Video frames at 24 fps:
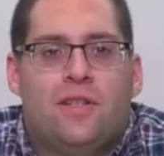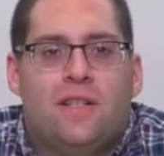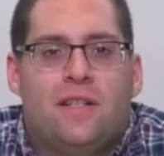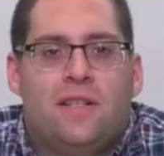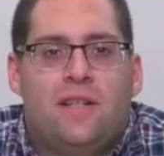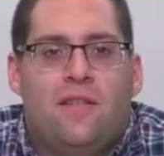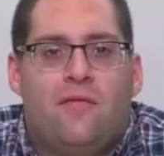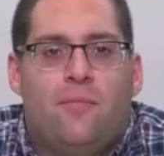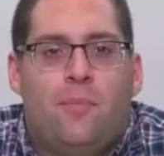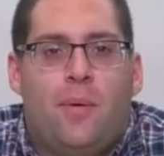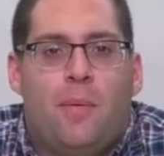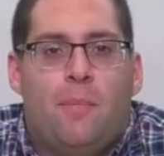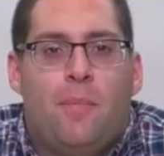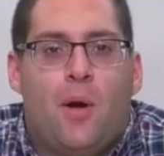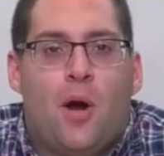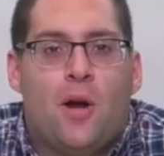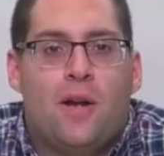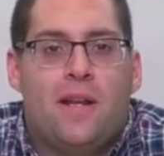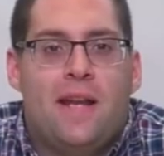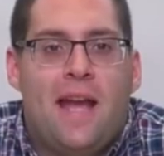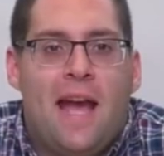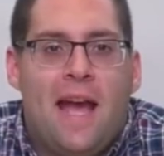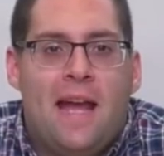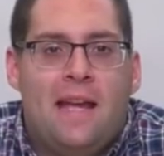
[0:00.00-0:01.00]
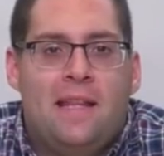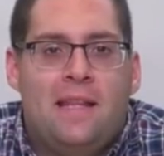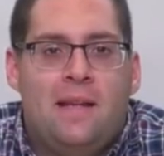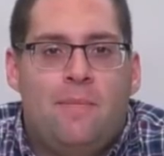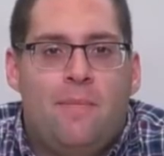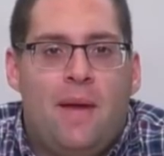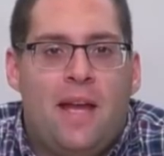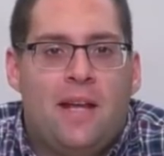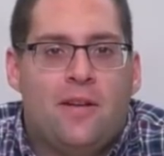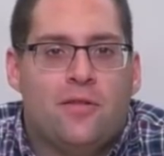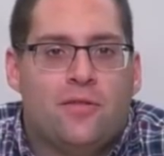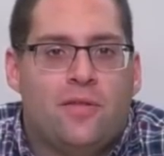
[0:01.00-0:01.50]
as if Bombardier, the
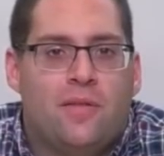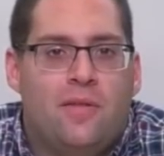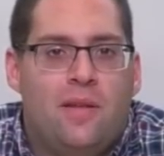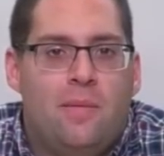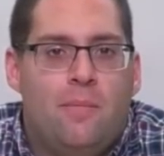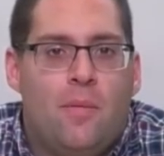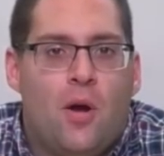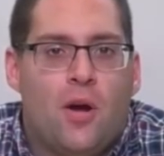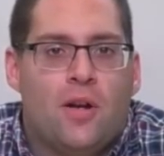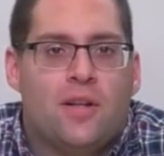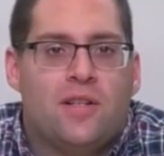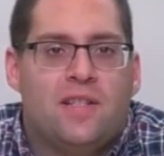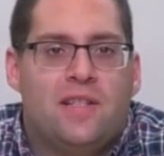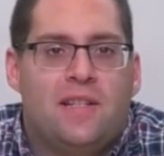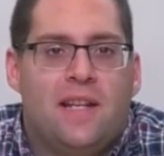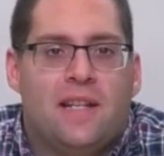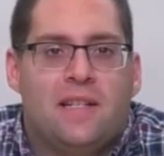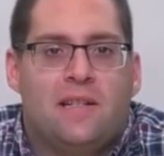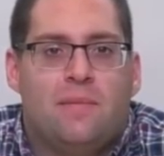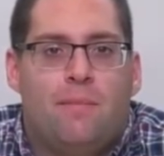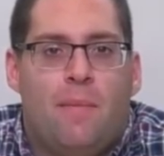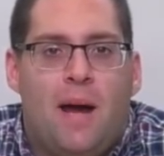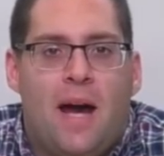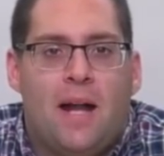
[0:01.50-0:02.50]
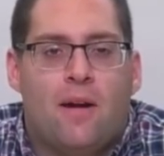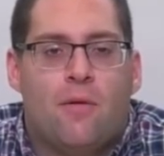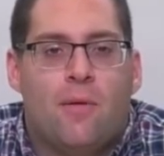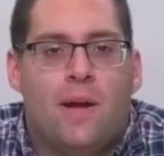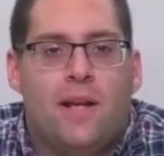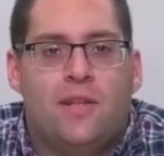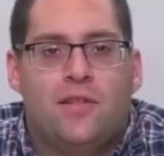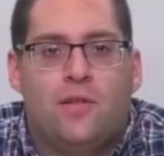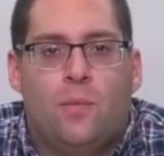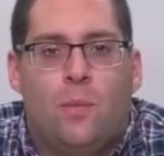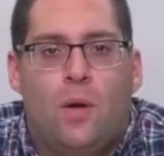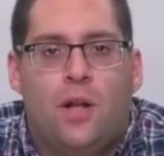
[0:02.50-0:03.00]
makers of the Mark VI
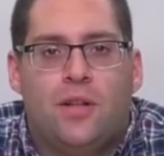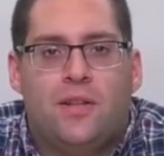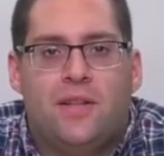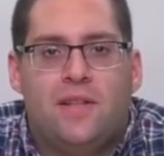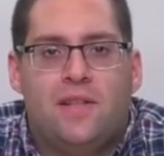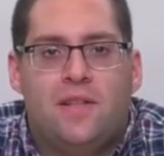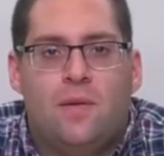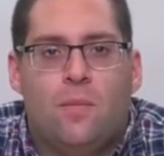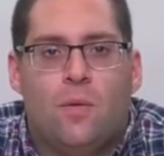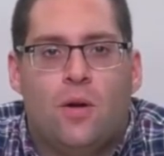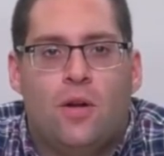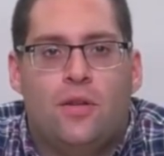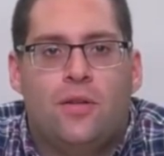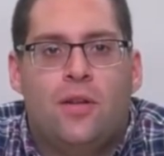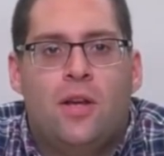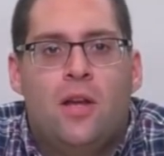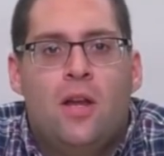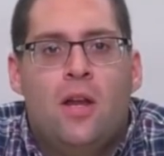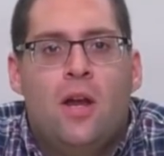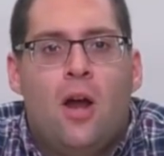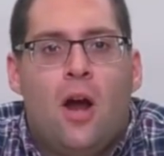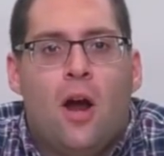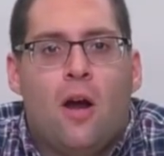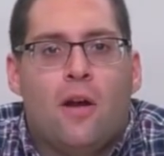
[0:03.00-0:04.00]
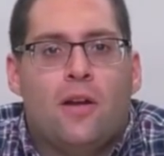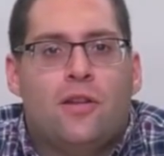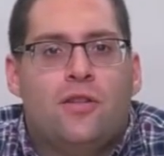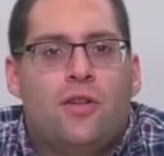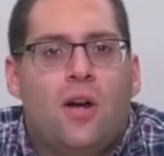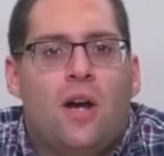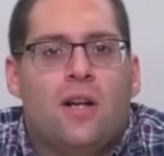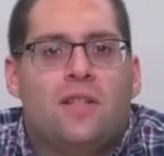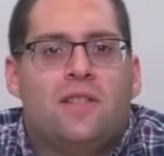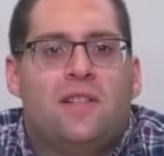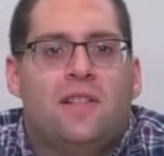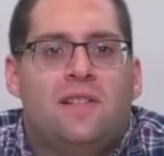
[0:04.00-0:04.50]
monorails at Walt Disney World, are in
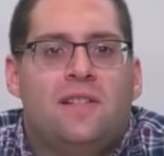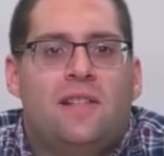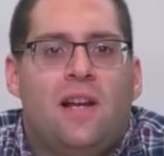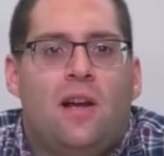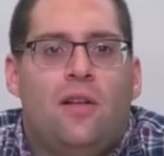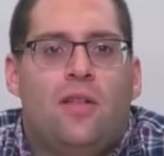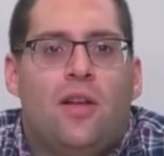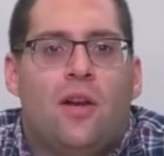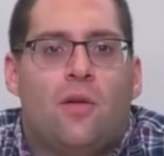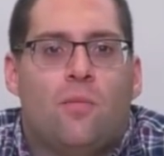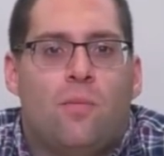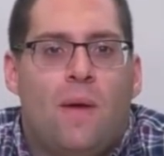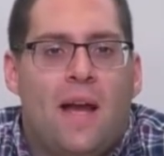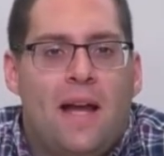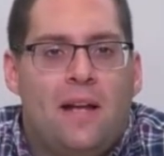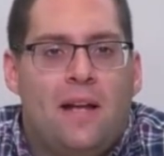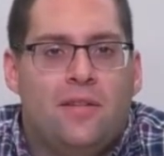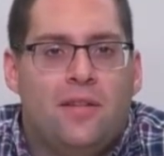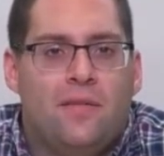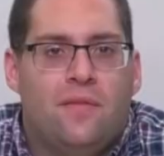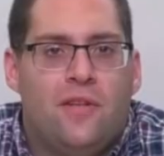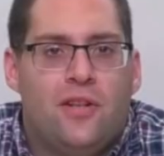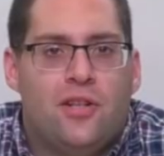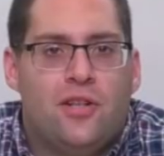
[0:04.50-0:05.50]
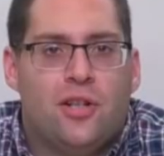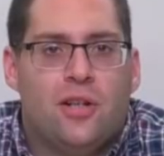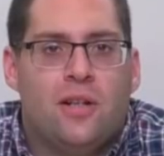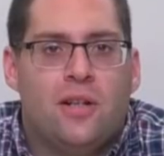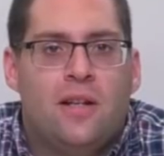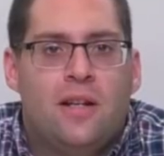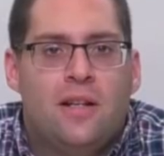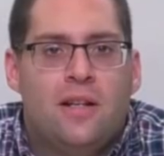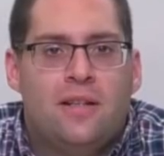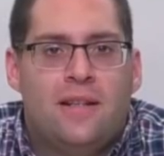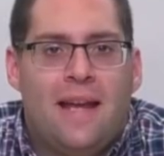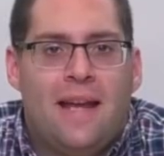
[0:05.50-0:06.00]
talks to sell their rail division
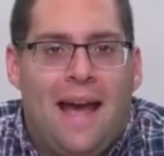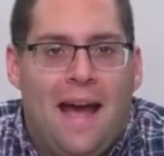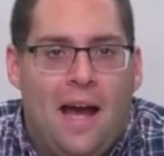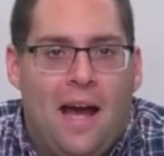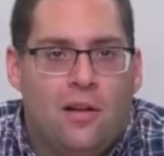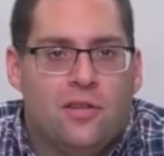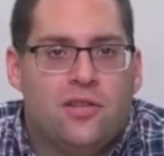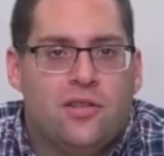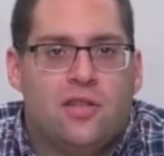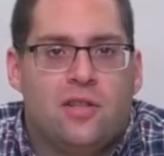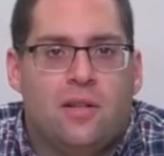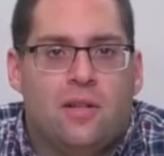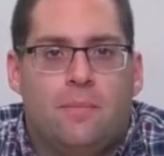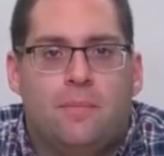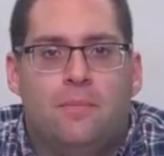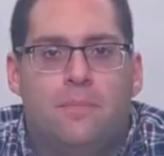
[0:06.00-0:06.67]
to Alstom.